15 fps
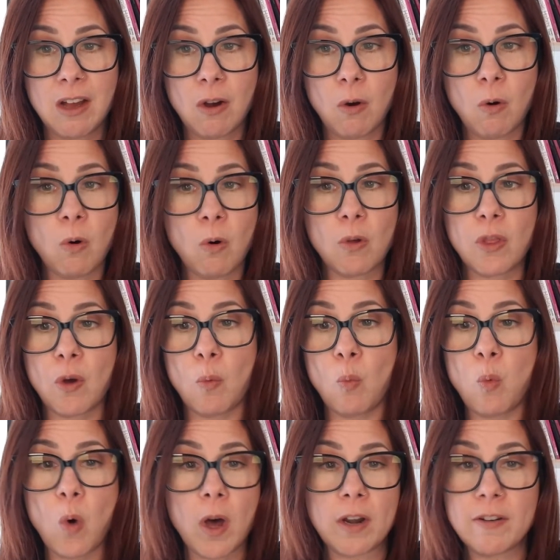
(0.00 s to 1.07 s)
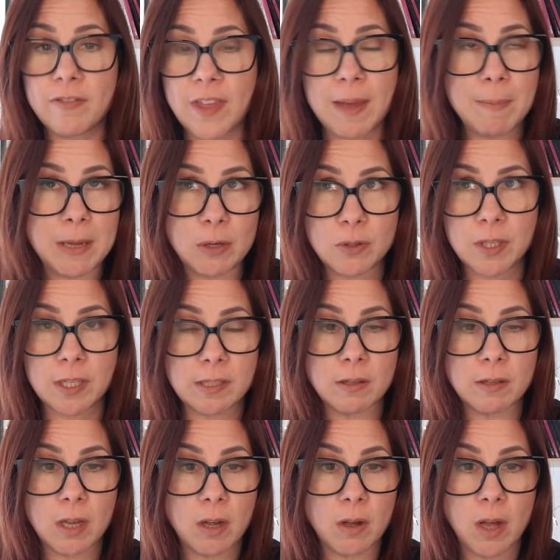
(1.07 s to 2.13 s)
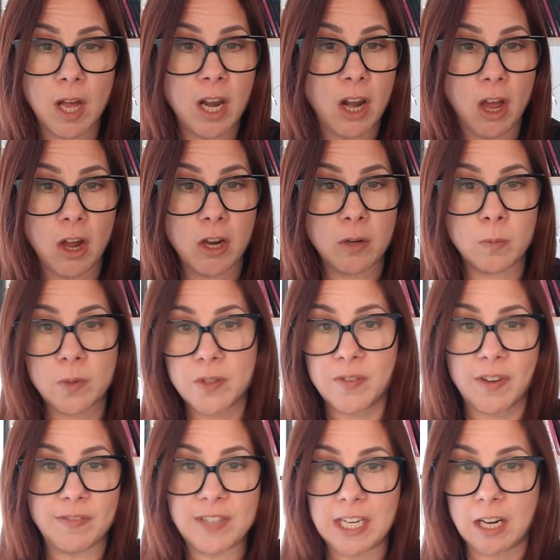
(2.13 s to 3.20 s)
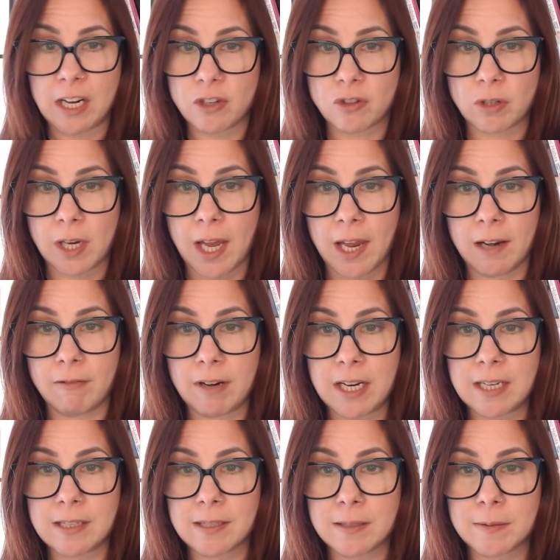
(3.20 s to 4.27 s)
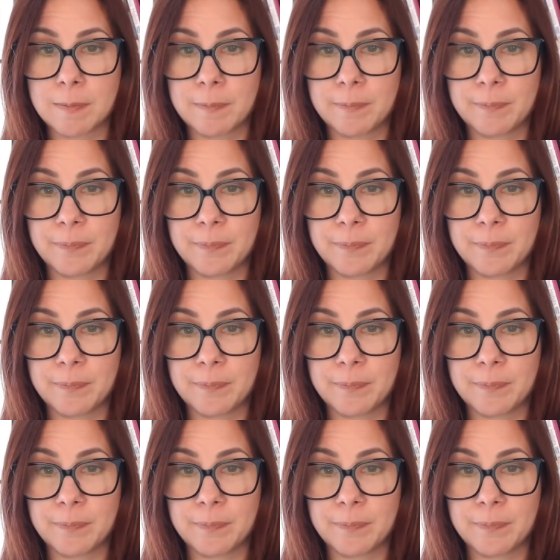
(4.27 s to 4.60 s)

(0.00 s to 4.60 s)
or that one of their meals alone was 1,500 calories.